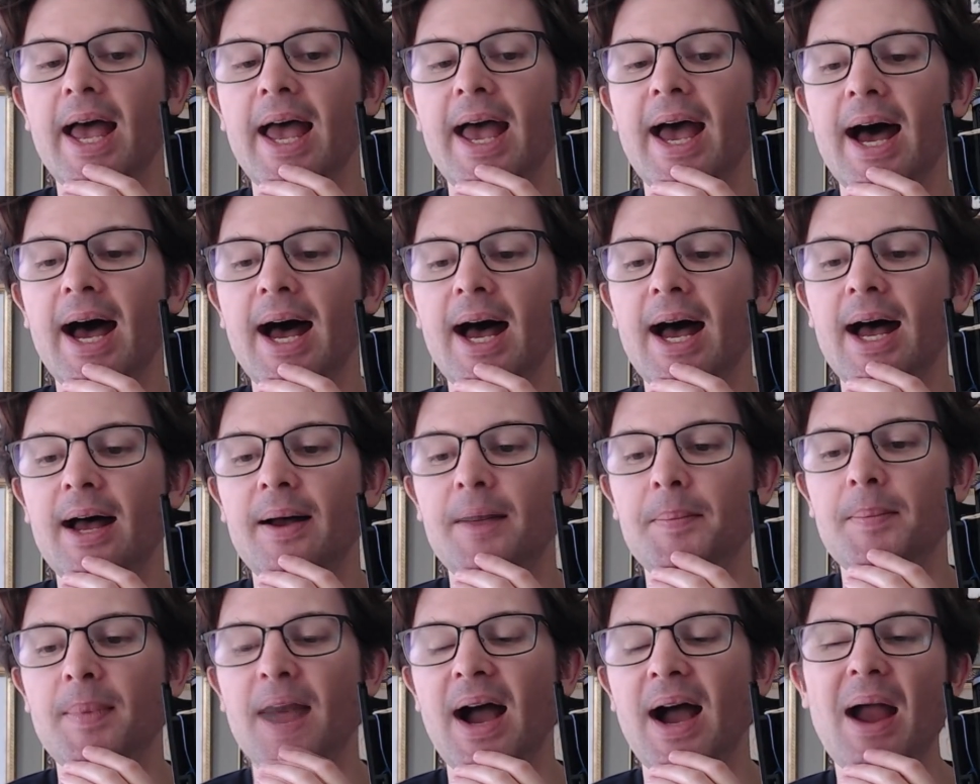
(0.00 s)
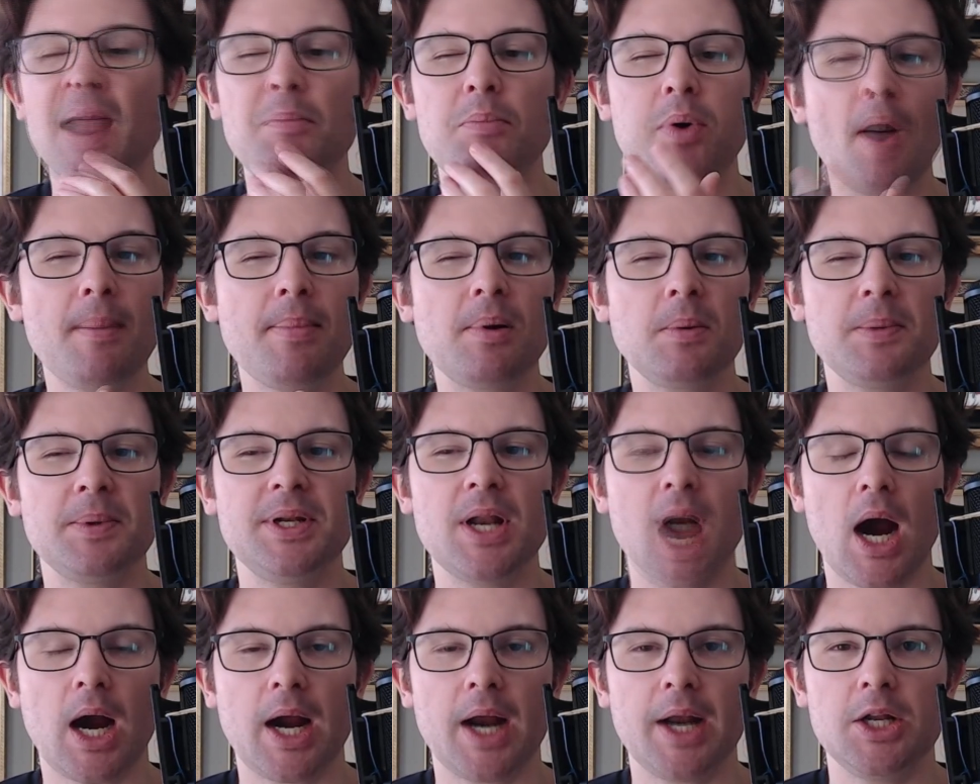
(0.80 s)
I'm probably
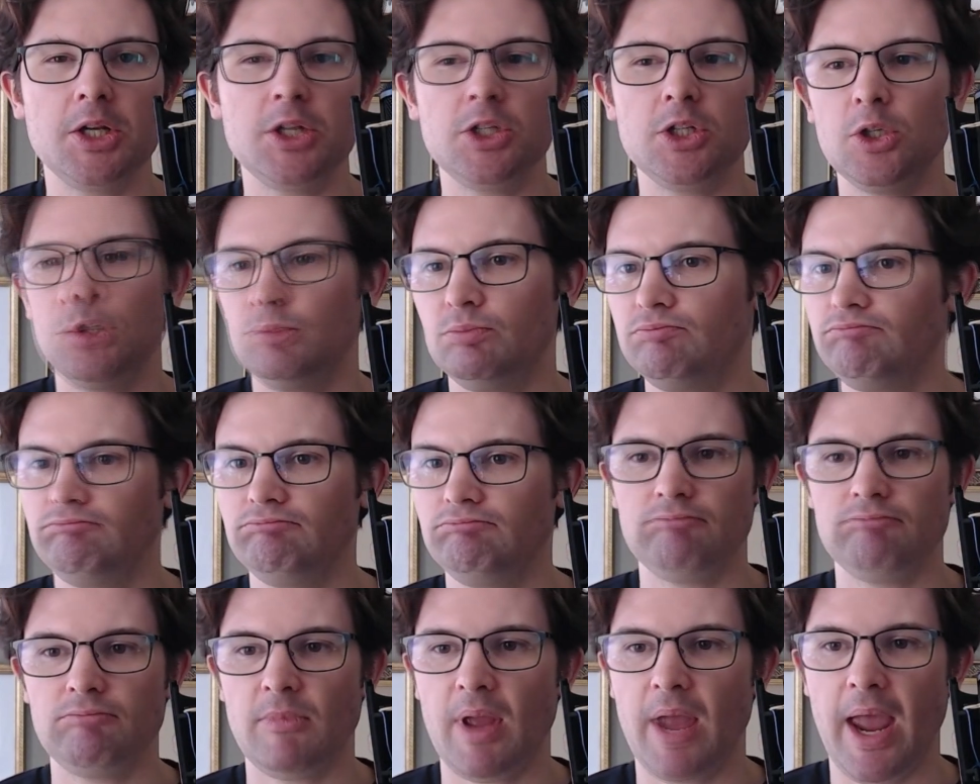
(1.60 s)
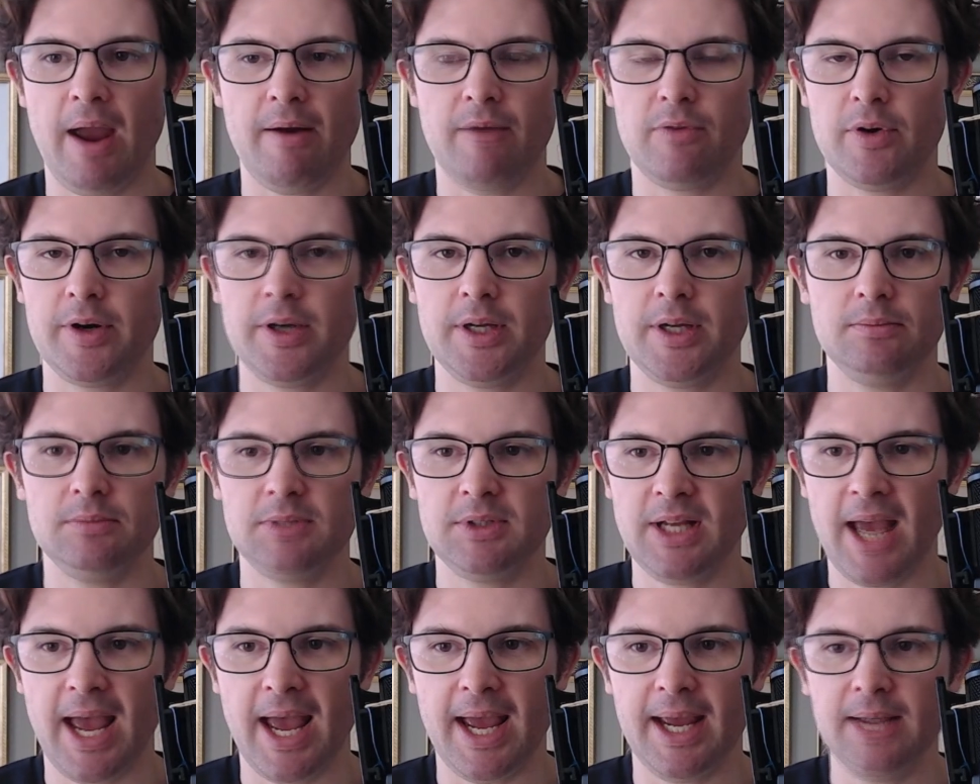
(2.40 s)
not going to do every
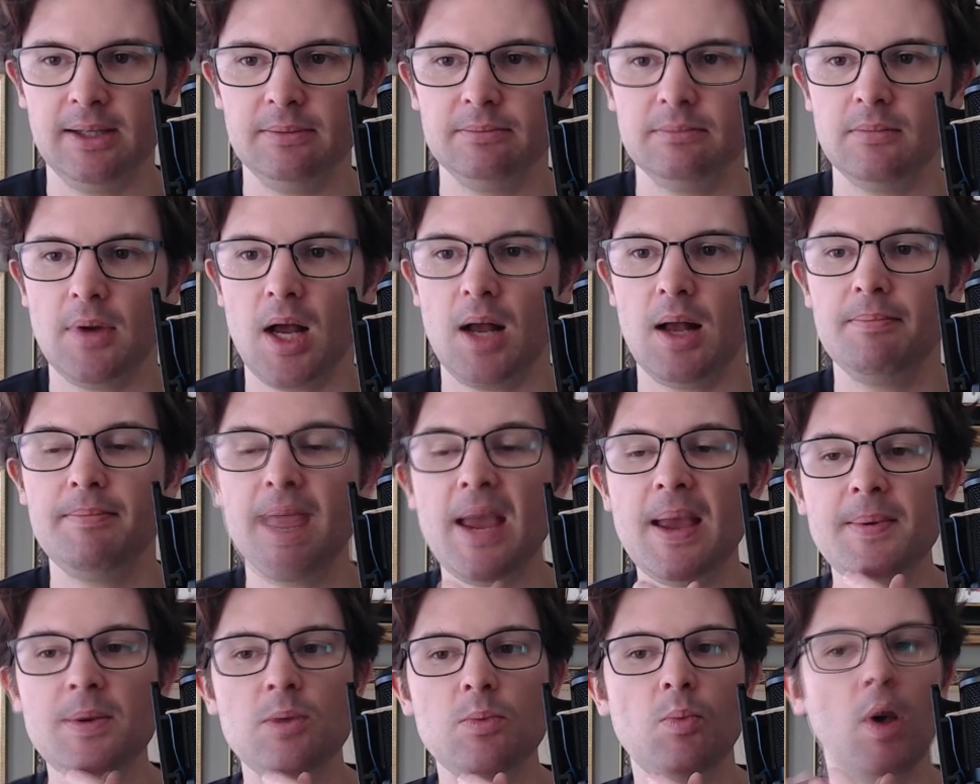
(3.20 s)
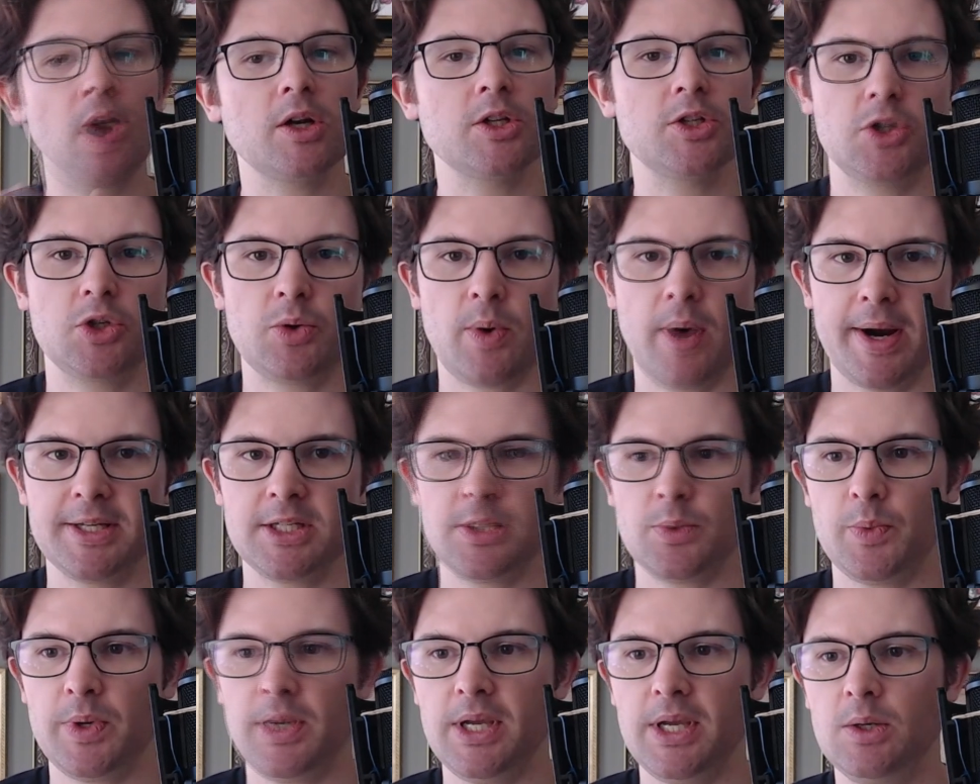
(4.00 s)
day, maybe once,
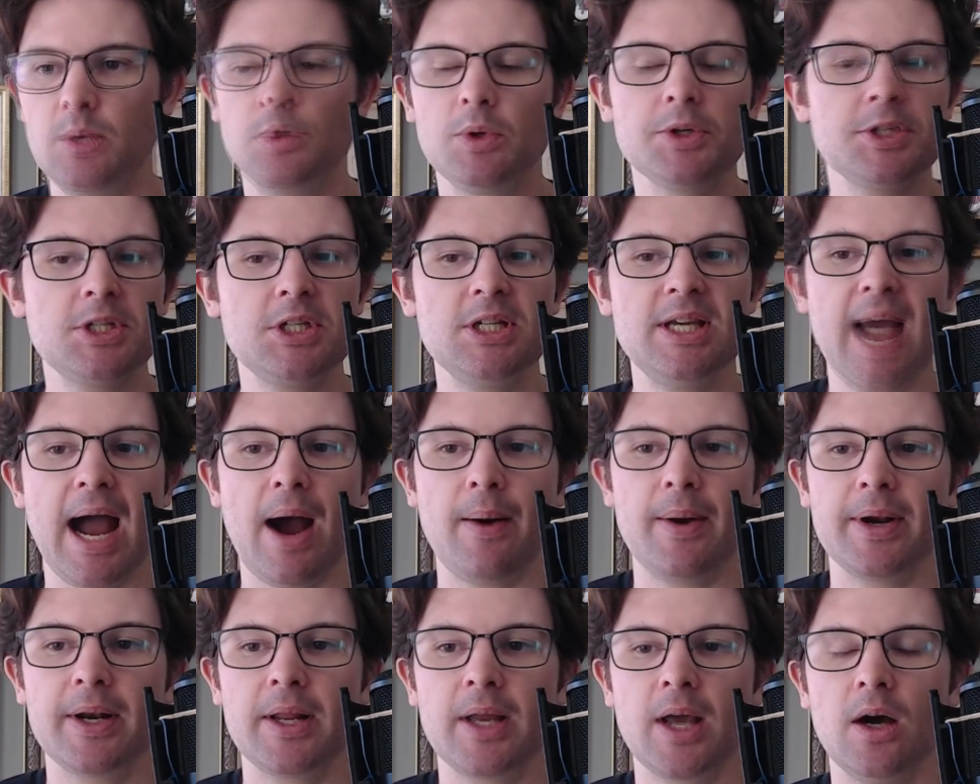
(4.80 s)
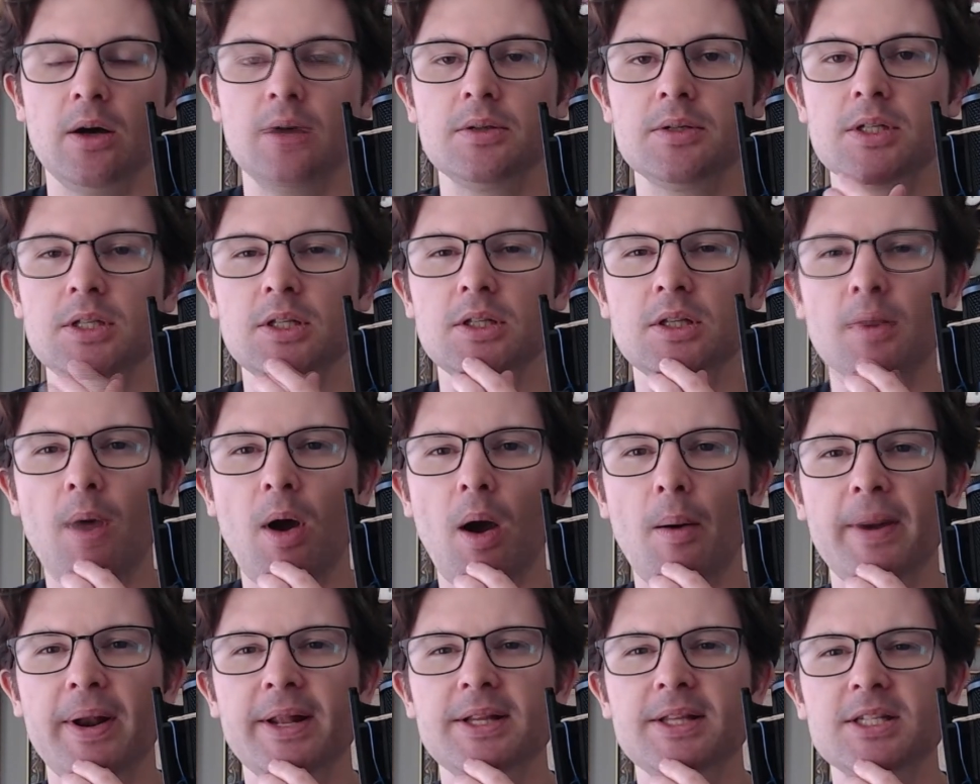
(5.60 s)
twice a week. We'll see how it goes. At the
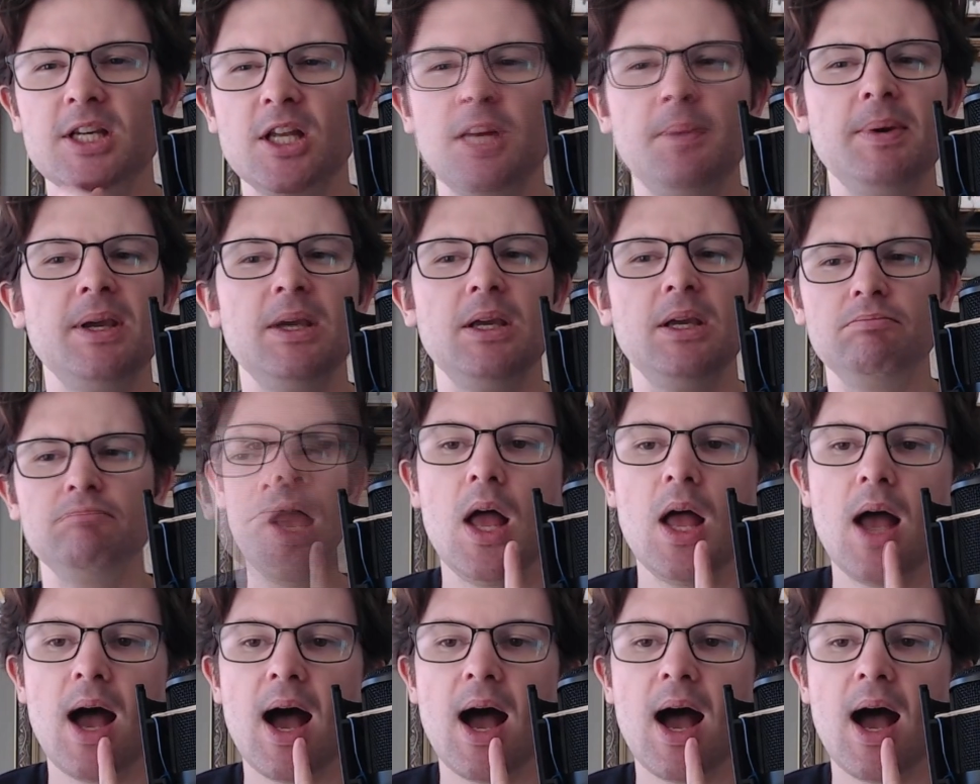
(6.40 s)
moment, it's going to be...